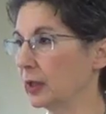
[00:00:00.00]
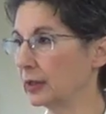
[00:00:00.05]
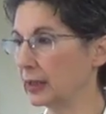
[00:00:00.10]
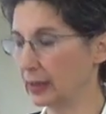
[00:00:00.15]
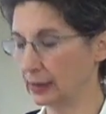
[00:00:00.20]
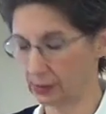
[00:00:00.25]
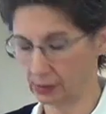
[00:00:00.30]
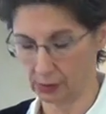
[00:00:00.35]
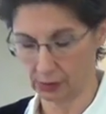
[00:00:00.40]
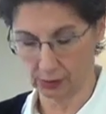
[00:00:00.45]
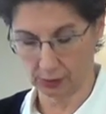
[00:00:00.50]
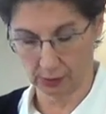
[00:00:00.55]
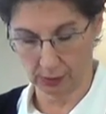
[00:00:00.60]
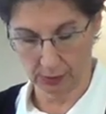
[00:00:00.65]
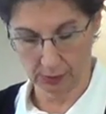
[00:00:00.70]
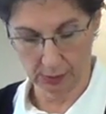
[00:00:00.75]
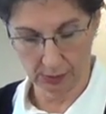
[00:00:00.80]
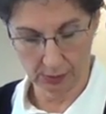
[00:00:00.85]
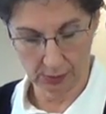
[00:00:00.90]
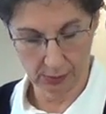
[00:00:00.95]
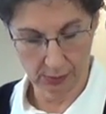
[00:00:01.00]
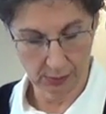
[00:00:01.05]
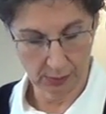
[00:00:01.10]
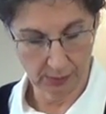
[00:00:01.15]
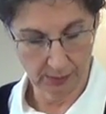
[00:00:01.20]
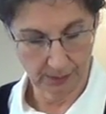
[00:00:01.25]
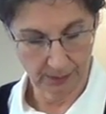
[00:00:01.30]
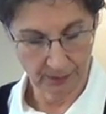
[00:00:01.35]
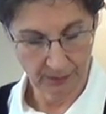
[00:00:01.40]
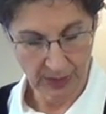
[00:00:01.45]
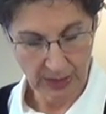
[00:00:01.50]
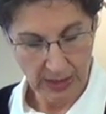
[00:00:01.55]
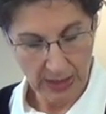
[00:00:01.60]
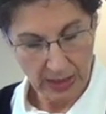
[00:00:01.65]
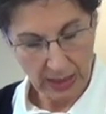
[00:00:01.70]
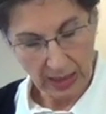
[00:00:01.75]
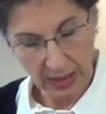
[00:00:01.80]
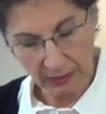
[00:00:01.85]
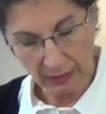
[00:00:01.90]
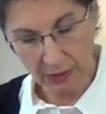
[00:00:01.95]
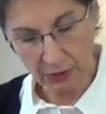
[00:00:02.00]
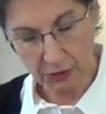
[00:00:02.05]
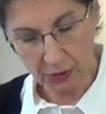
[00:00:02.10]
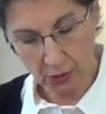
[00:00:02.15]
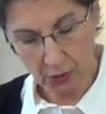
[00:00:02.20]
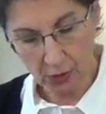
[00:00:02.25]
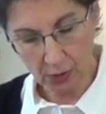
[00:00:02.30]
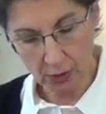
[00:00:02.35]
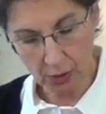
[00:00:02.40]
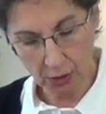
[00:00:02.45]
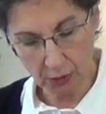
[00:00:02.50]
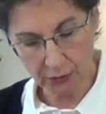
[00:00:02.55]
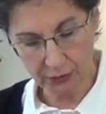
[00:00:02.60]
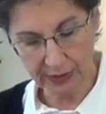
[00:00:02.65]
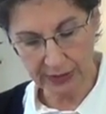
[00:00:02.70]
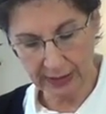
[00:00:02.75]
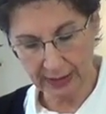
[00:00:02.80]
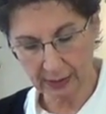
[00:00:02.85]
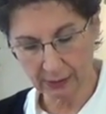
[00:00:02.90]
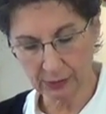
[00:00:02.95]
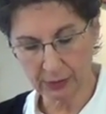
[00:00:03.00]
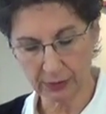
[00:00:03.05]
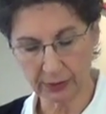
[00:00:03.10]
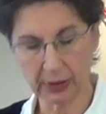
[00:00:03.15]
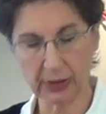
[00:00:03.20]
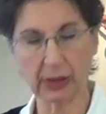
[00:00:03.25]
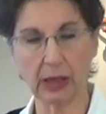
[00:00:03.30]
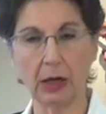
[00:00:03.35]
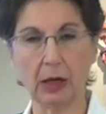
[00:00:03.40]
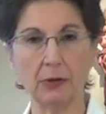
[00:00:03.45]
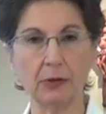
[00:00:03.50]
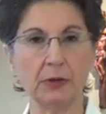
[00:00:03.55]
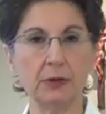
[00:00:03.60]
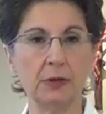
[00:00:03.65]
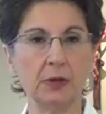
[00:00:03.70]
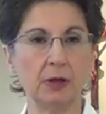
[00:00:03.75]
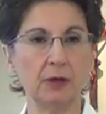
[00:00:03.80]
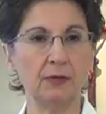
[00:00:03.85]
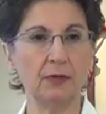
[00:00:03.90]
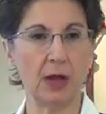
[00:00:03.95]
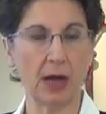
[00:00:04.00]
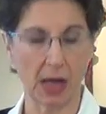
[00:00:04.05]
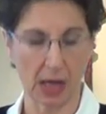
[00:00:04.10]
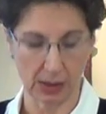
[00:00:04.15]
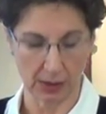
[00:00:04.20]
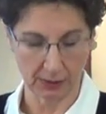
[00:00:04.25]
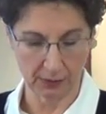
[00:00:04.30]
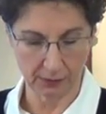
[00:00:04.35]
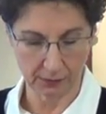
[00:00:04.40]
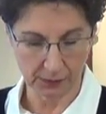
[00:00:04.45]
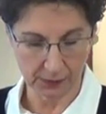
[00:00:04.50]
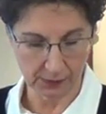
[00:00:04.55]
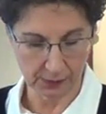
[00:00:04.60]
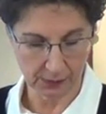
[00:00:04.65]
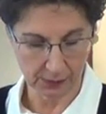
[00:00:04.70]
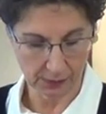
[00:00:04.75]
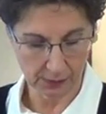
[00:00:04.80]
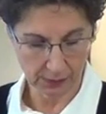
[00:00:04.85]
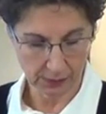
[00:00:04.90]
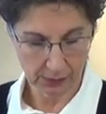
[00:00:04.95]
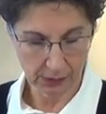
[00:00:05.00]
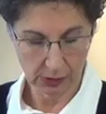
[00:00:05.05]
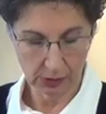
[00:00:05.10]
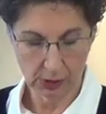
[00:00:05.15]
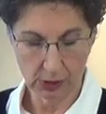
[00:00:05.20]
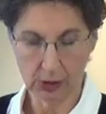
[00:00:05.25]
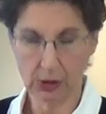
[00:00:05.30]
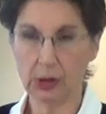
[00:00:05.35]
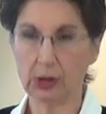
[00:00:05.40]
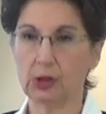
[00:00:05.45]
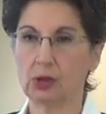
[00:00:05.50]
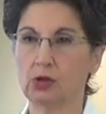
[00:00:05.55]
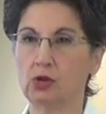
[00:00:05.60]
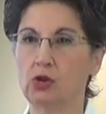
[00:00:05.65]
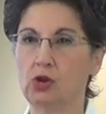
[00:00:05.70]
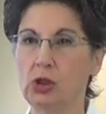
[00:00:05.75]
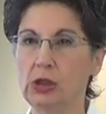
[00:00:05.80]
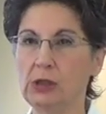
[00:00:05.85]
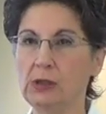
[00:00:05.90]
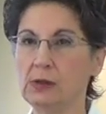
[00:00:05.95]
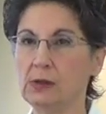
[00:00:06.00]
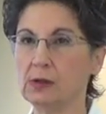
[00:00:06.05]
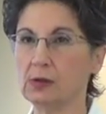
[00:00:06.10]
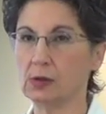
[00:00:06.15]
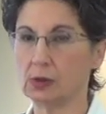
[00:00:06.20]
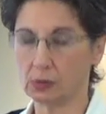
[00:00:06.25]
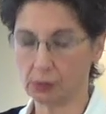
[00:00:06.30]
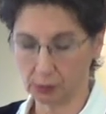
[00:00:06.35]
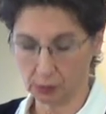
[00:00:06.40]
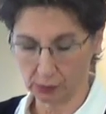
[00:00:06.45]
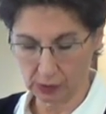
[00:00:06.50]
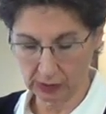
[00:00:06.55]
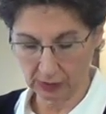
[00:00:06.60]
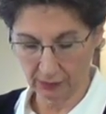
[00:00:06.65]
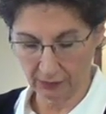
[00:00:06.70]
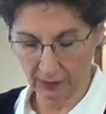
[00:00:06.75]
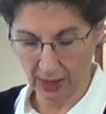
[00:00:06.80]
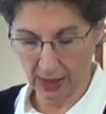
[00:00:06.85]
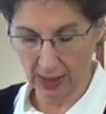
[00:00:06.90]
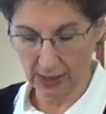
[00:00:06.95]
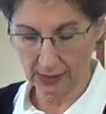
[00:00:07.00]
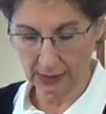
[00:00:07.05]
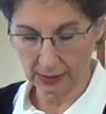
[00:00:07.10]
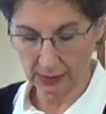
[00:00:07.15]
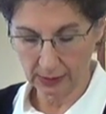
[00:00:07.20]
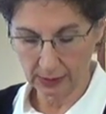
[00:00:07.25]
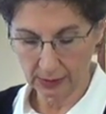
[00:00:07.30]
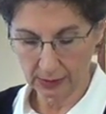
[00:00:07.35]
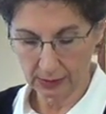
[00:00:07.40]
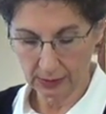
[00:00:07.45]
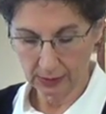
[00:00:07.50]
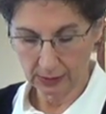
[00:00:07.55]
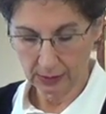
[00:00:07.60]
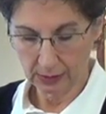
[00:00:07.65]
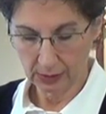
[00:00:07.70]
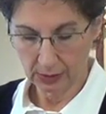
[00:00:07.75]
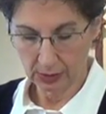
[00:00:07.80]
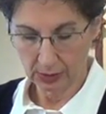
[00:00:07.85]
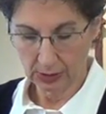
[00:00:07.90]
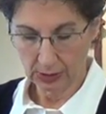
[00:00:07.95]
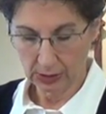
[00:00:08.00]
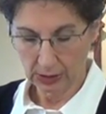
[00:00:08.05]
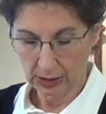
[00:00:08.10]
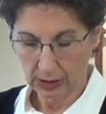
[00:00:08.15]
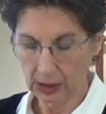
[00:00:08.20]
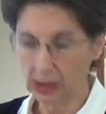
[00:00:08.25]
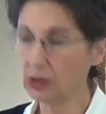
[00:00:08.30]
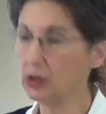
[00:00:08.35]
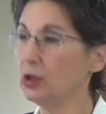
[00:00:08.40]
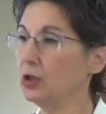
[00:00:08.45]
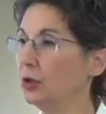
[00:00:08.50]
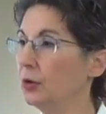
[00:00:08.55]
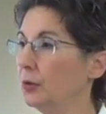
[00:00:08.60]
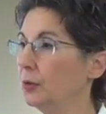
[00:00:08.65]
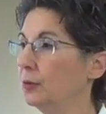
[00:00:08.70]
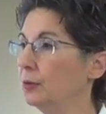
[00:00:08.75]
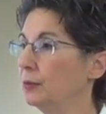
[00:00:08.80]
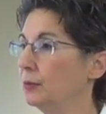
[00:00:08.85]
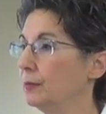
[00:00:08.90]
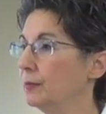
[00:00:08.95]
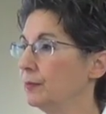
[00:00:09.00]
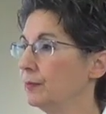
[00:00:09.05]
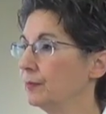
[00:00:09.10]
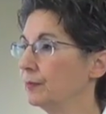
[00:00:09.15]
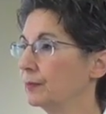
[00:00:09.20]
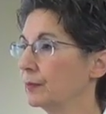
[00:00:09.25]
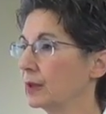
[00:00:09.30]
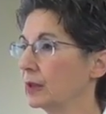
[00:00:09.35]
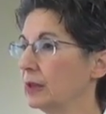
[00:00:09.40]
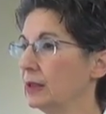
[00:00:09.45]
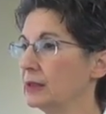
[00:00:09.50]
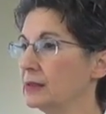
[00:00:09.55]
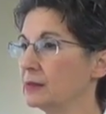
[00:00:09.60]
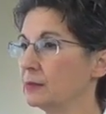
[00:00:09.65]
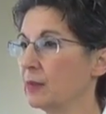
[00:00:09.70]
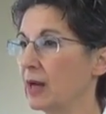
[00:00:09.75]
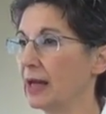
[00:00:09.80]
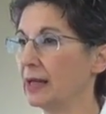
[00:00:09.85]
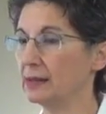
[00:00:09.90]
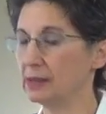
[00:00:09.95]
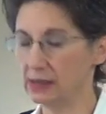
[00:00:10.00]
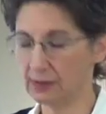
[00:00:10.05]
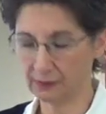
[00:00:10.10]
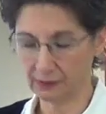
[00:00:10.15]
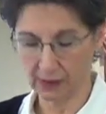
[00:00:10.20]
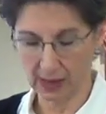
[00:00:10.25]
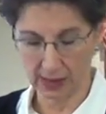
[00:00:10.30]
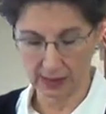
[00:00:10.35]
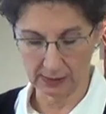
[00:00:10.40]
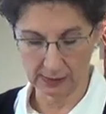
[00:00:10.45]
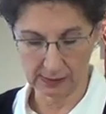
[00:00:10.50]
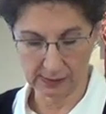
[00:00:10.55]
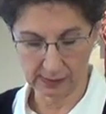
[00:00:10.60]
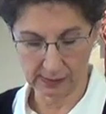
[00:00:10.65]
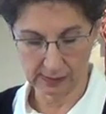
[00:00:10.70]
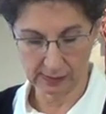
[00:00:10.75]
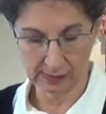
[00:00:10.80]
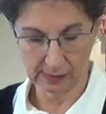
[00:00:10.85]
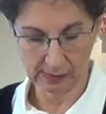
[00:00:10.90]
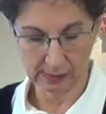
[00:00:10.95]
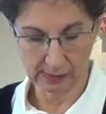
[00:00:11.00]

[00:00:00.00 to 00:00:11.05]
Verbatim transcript: against her, and the soul goes down to the Garden of Olives, Jesus crucified, in you is my defense